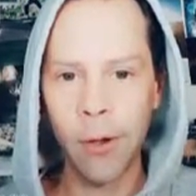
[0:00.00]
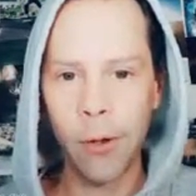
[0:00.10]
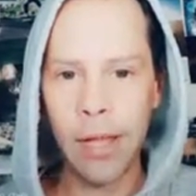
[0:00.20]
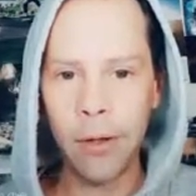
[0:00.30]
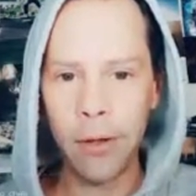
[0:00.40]

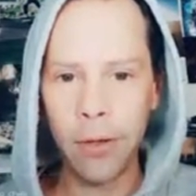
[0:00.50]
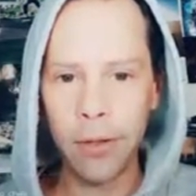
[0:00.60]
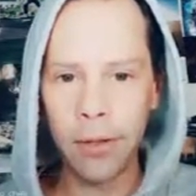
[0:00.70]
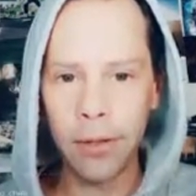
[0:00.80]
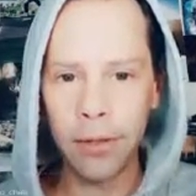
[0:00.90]

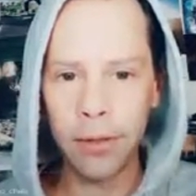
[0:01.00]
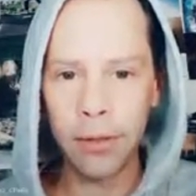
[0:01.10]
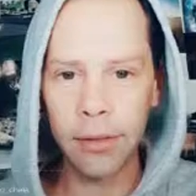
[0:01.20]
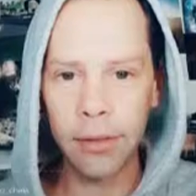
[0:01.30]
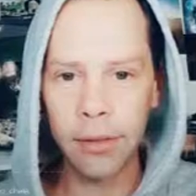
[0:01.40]

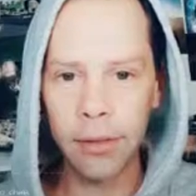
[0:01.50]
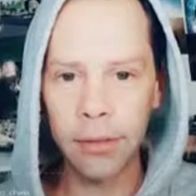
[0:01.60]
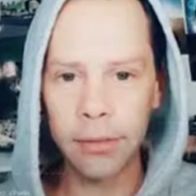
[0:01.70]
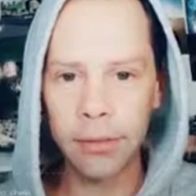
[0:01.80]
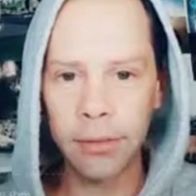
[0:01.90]
I
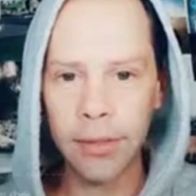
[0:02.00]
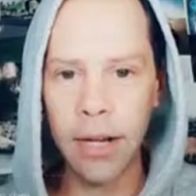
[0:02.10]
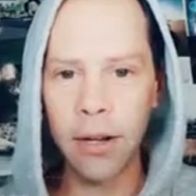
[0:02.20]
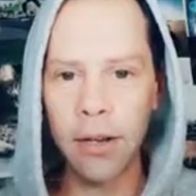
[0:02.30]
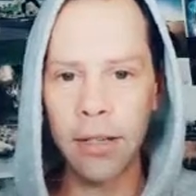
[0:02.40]

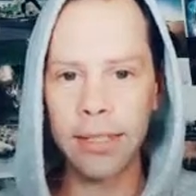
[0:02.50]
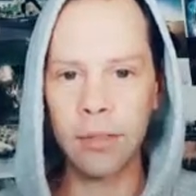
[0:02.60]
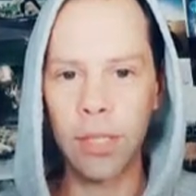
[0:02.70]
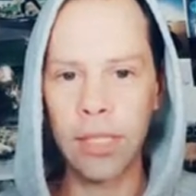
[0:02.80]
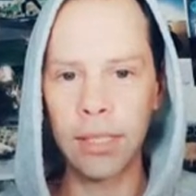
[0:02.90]
don't know, is it
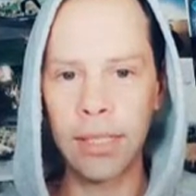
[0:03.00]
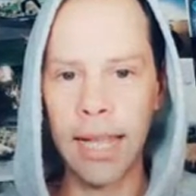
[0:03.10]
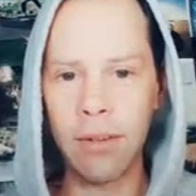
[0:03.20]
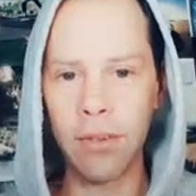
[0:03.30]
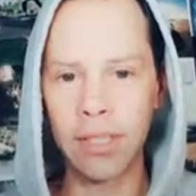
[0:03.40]
riddle? I
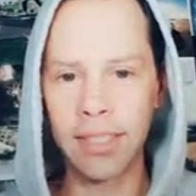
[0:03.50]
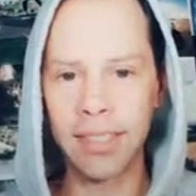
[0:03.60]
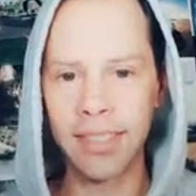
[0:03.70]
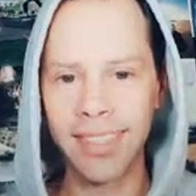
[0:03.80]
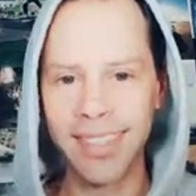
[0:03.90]
hate riddles.
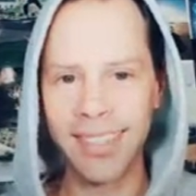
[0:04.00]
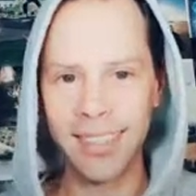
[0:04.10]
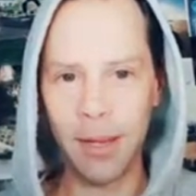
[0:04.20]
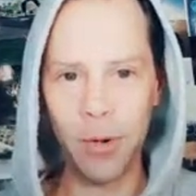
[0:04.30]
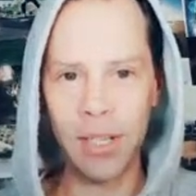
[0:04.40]

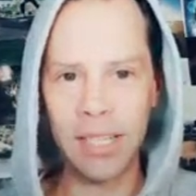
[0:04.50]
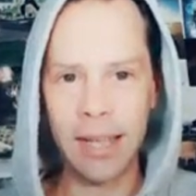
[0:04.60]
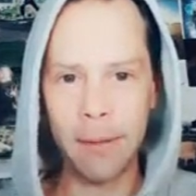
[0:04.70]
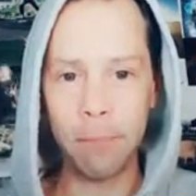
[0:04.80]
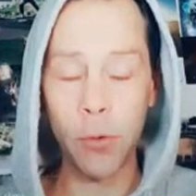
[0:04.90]
Sup, riddle
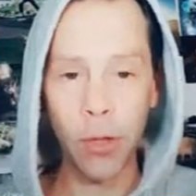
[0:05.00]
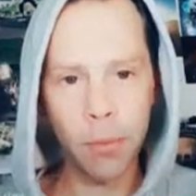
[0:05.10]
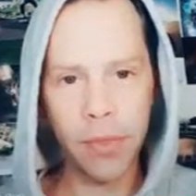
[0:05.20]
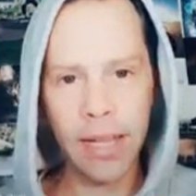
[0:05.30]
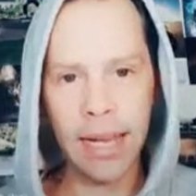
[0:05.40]
gum? Although you
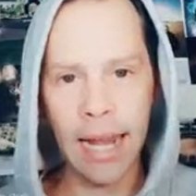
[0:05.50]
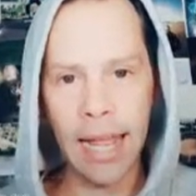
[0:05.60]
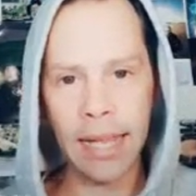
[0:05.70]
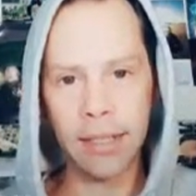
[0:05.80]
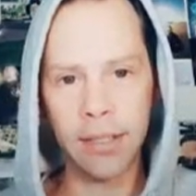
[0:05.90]
would think I'd
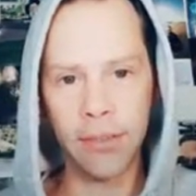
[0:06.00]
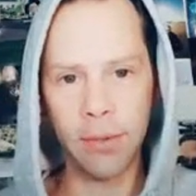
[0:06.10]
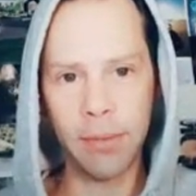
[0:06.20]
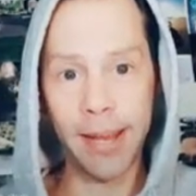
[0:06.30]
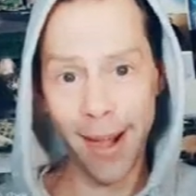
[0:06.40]
like it because of
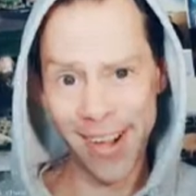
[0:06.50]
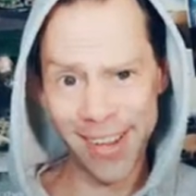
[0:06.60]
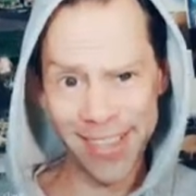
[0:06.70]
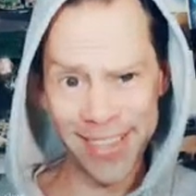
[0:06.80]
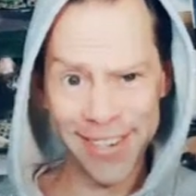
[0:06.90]
Jim Carrey
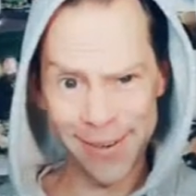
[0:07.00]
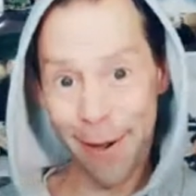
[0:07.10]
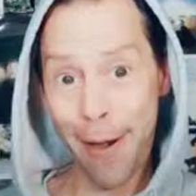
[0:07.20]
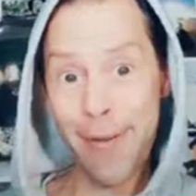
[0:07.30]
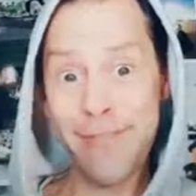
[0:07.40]
and the
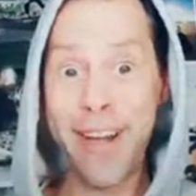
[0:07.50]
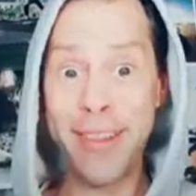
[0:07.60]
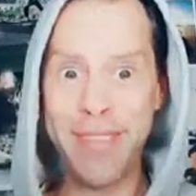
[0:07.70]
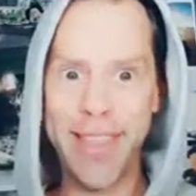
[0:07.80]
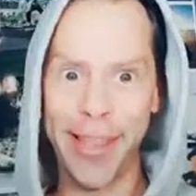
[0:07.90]
riddle
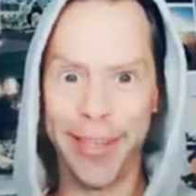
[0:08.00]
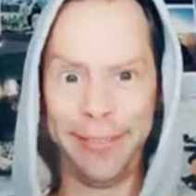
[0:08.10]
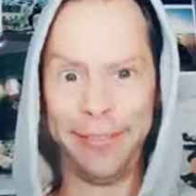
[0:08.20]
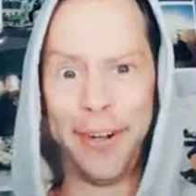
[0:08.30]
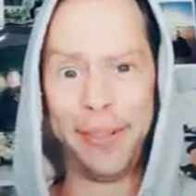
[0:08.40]
me this,
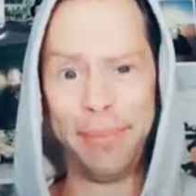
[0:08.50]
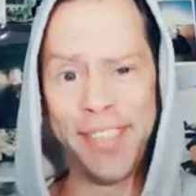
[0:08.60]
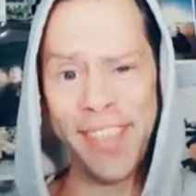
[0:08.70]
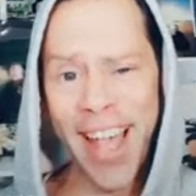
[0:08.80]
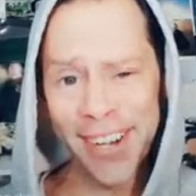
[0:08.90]
riddle me
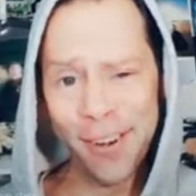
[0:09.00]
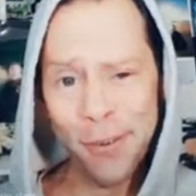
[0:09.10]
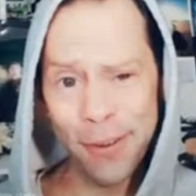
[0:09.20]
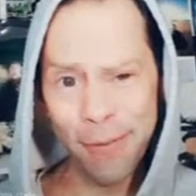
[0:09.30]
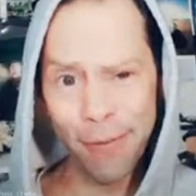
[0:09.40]
that.
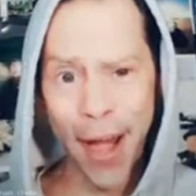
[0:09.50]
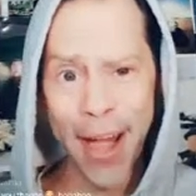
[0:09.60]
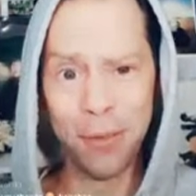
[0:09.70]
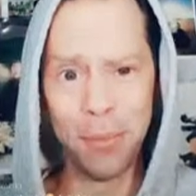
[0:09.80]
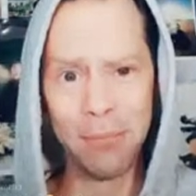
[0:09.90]
Who's afraid
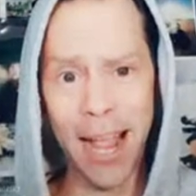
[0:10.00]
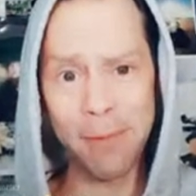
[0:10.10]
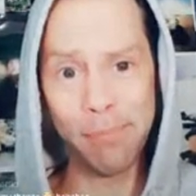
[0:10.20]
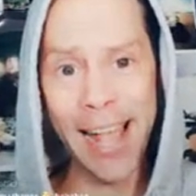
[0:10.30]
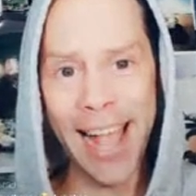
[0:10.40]
of the big
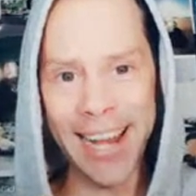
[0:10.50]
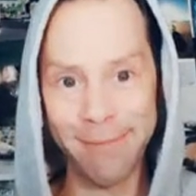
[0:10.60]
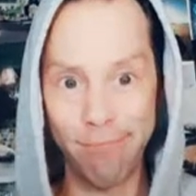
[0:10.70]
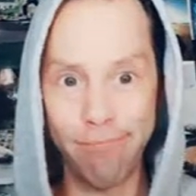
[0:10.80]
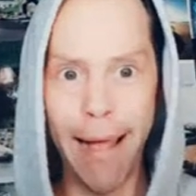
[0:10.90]
black bat?
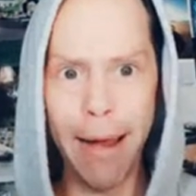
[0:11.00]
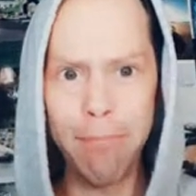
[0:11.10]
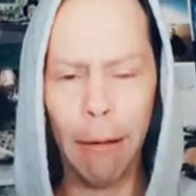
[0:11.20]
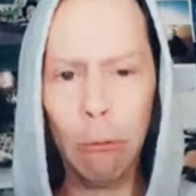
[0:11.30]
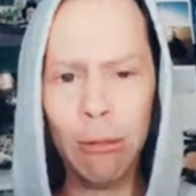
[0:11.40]

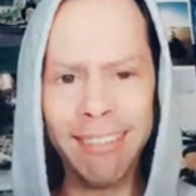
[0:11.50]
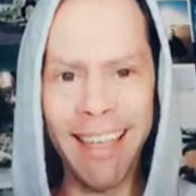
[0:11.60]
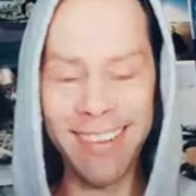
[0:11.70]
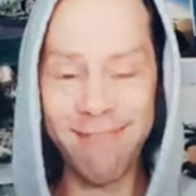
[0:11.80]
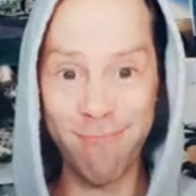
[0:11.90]
Batman, you
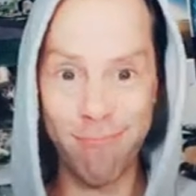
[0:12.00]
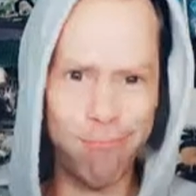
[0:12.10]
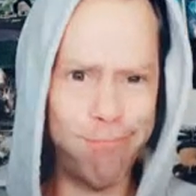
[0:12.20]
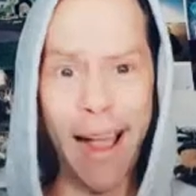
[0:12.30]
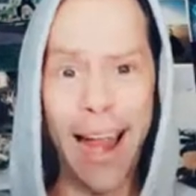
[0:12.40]
said?
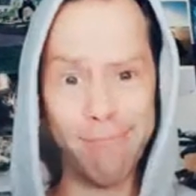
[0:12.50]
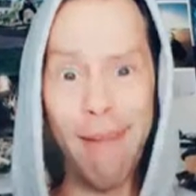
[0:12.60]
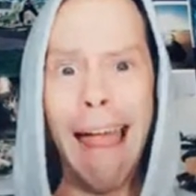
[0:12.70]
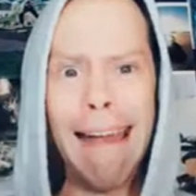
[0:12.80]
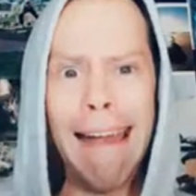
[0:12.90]

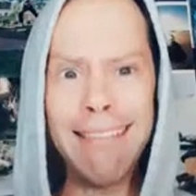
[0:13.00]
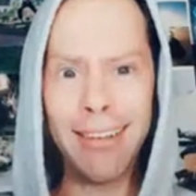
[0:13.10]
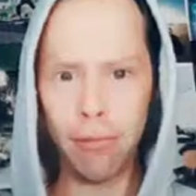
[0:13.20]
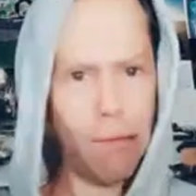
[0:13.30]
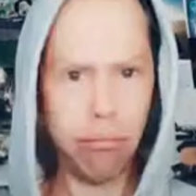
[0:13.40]
Batman?
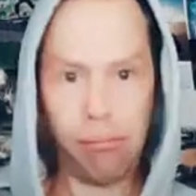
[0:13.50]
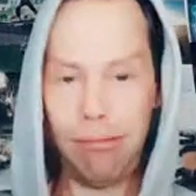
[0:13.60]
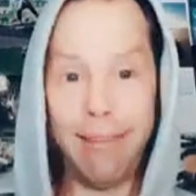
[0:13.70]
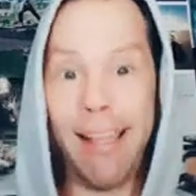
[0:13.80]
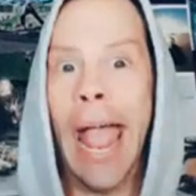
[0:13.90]

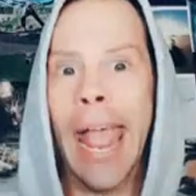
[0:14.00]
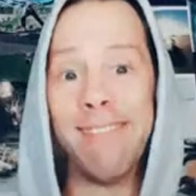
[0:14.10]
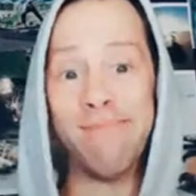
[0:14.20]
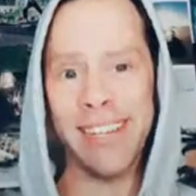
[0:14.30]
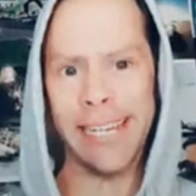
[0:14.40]
I
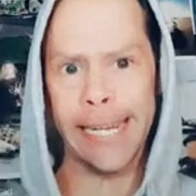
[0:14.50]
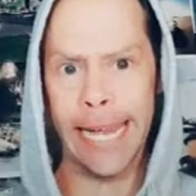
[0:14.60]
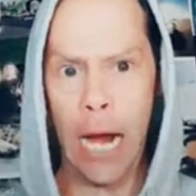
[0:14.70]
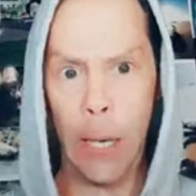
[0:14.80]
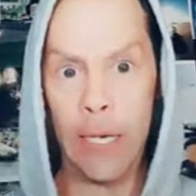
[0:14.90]
am
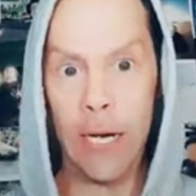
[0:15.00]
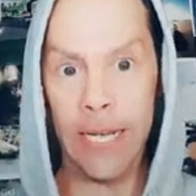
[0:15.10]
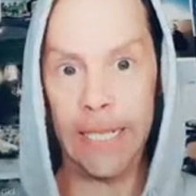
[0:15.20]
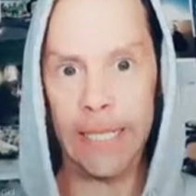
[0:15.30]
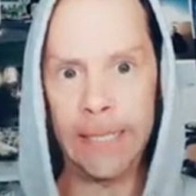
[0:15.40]
counting on
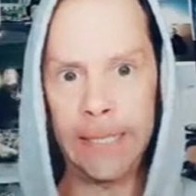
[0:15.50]
it.